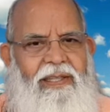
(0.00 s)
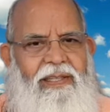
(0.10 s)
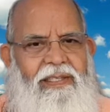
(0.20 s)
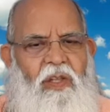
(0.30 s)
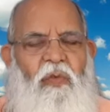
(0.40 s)

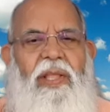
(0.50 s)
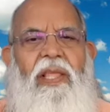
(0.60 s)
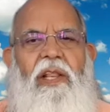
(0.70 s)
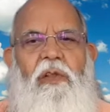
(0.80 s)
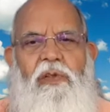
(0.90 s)
So
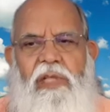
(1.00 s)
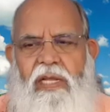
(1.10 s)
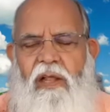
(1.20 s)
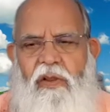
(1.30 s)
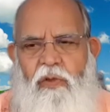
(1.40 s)
whether you sit
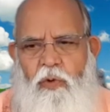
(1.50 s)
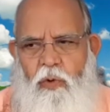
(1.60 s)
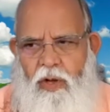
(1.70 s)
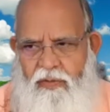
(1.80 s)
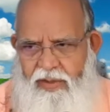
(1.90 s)
or you
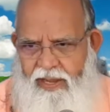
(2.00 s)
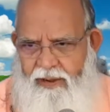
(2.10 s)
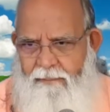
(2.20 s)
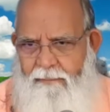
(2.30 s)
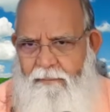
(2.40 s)
go
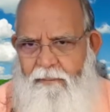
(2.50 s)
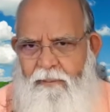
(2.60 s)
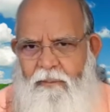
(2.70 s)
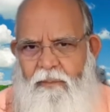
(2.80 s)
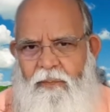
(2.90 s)
away,
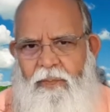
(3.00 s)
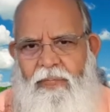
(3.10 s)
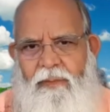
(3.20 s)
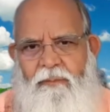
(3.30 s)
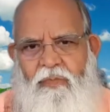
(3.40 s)

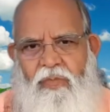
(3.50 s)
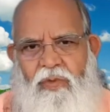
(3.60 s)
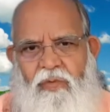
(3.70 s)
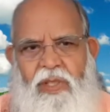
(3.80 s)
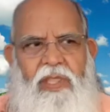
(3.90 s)

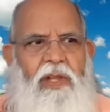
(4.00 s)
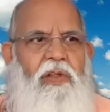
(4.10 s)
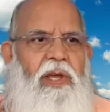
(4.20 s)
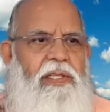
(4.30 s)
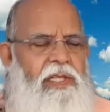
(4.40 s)
whether
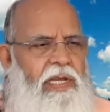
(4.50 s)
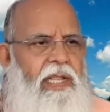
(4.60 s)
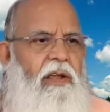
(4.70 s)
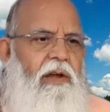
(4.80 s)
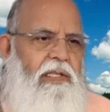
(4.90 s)
you are
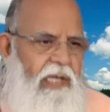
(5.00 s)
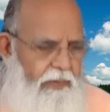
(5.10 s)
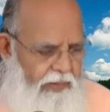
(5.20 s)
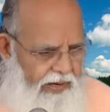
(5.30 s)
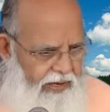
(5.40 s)
sitting or
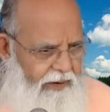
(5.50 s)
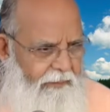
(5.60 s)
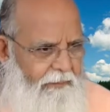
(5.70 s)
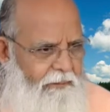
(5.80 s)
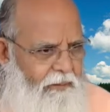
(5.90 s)
sleeping,
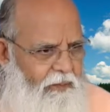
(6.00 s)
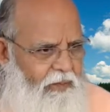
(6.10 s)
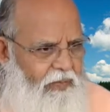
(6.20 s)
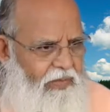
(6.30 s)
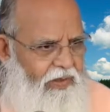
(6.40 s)

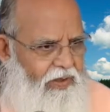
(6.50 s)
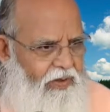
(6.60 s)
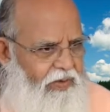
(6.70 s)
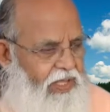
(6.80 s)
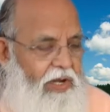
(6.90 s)

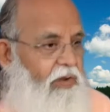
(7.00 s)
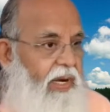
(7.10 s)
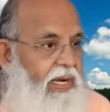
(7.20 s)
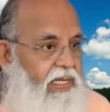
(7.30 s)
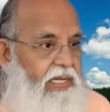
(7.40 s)
whether you
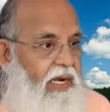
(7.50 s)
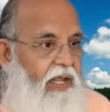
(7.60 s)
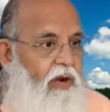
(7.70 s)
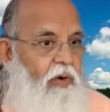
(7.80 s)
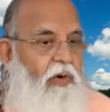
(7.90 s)
understand
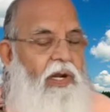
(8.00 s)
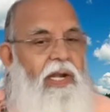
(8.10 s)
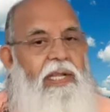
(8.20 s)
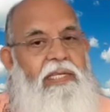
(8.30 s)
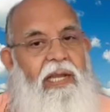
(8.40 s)
or don't
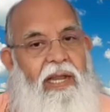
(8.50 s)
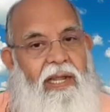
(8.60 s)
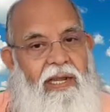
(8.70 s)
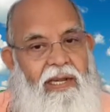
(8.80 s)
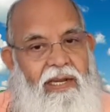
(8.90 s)
understand,
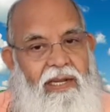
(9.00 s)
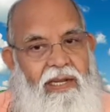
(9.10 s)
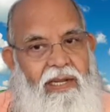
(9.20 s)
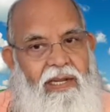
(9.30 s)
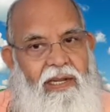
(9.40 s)

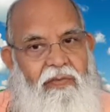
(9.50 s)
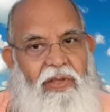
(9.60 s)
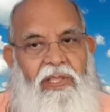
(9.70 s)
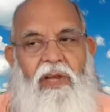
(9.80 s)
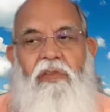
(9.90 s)

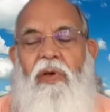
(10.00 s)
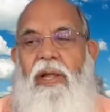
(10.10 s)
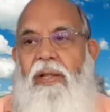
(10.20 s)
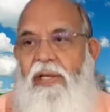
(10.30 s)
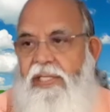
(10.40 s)
whether you are
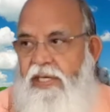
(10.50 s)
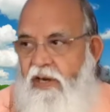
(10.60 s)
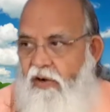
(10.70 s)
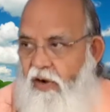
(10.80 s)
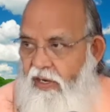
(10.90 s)
interested
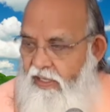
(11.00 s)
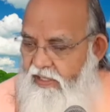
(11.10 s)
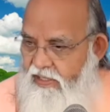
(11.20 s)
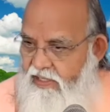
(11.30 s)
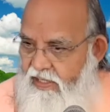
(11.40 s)
or not
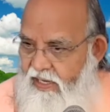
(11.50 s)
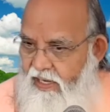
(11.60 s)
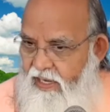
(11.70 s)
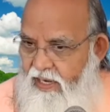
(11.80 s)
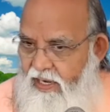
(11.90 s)
interested,
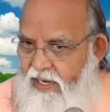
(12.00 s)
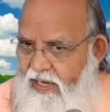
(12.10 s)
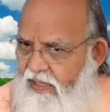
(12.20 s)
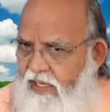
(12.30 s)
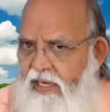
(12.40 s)

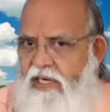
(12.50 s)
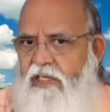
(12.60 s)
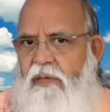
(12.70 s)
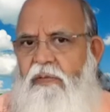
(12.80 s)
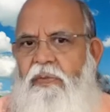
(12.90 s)
nothing
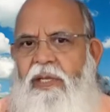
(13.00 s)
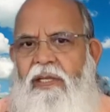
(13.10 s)
disturbs me.